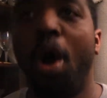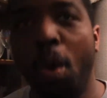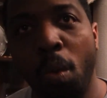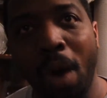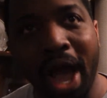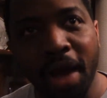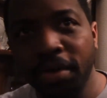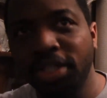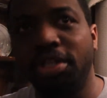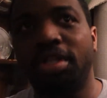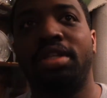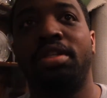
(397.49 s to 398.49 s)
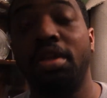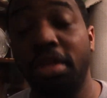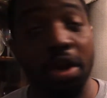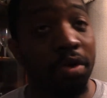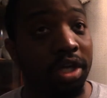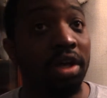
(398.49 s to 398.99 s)
Why would
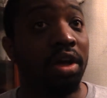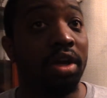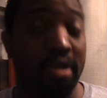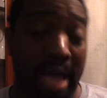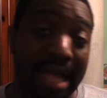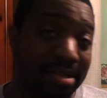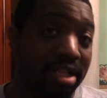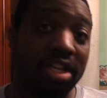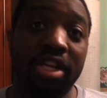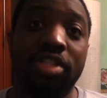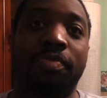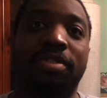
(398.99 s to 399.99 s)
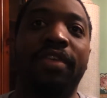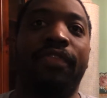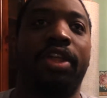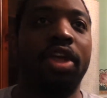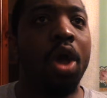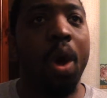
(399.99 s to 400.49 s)
you, kill Godzilla
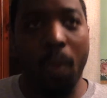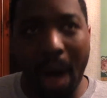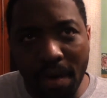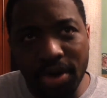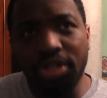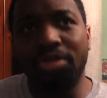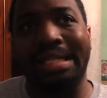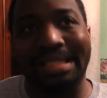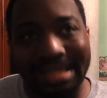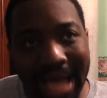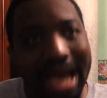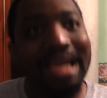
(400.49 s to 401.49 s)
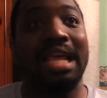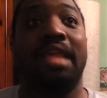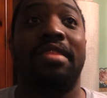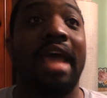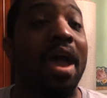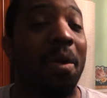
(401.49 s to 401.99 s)
specifically? Why would you design
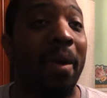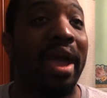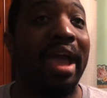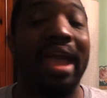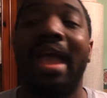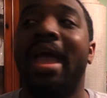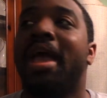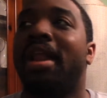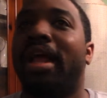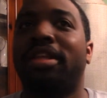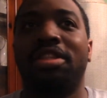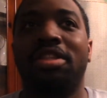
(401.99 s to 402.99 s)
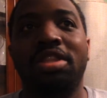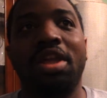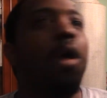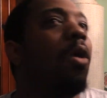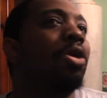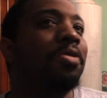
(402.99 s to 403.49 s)
it that way? Like, the
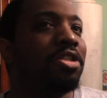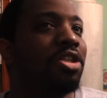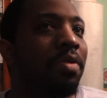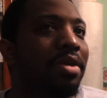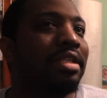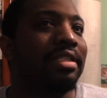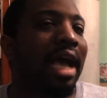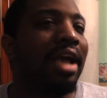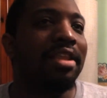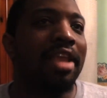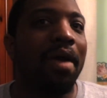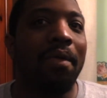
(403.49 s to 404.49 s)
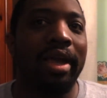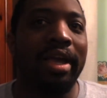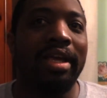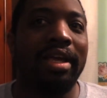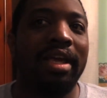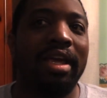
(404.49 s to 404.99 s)
only reason you would design it that
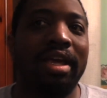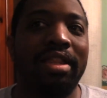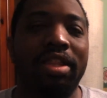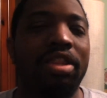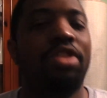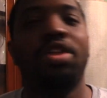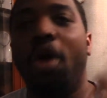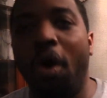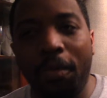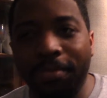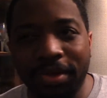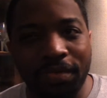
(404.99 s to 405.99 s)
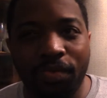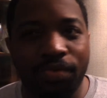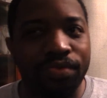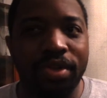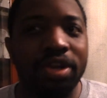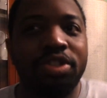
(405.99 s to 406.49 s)
way,
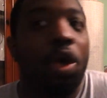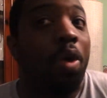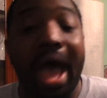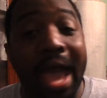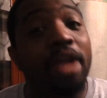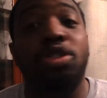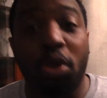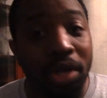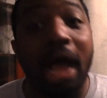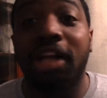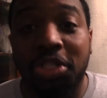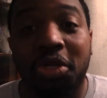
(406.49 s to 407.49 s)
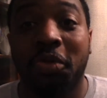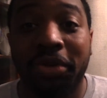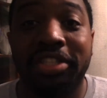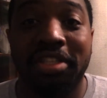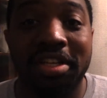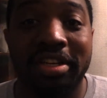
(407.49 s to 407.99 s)
there's no actual logical
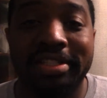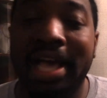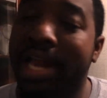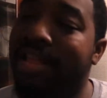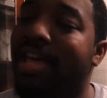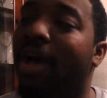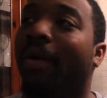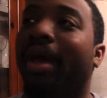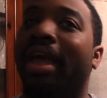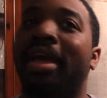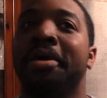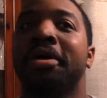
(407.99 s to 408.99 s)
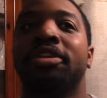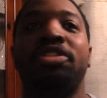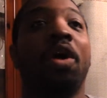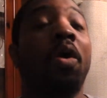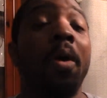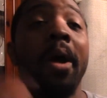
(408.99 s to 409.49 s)
reason to design it that way.
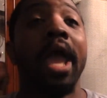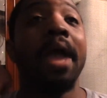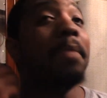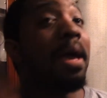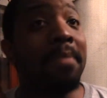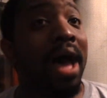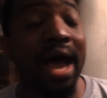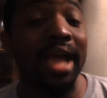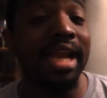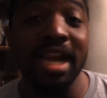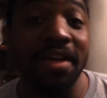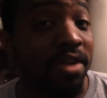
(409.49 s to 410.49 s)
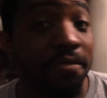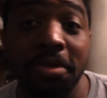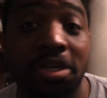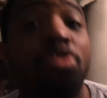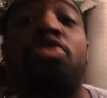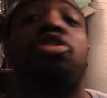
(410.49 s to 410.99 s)
So, in my mind, I never even
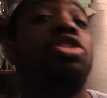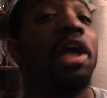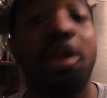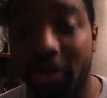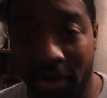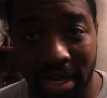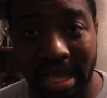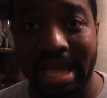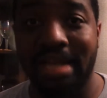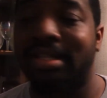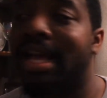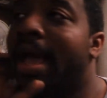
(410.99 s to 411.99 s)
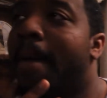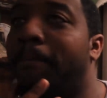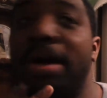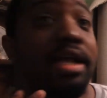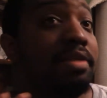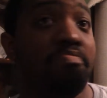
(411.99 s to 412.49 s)
considered it.
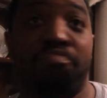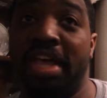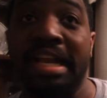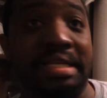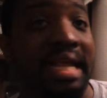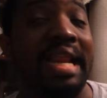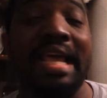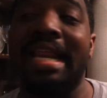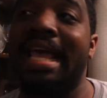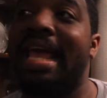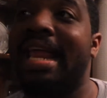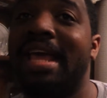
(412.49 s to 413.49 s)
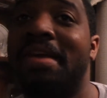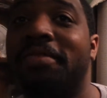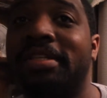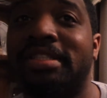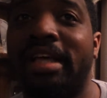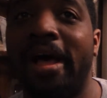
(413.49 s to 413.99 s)
But they did it, and it
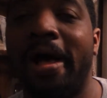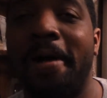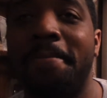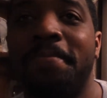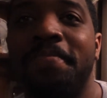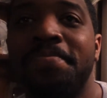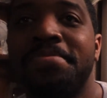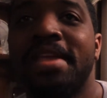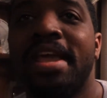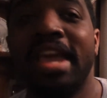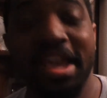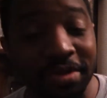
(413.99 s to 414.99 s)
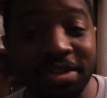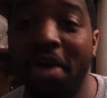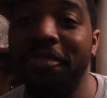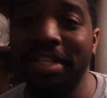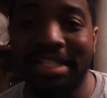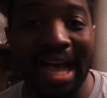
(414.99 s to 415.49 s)
was over
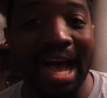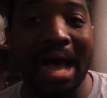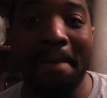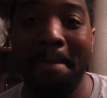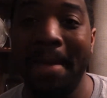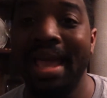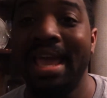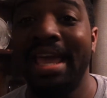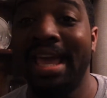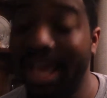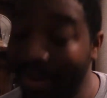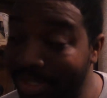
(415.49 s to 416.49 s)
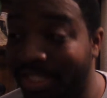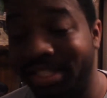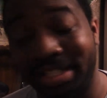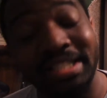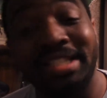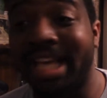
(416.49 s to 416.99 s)
the top. It was
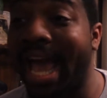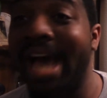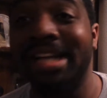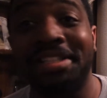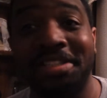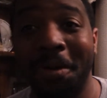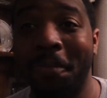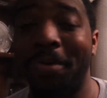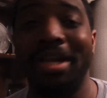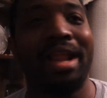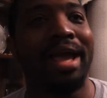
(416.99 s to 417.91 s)
kind of stupid.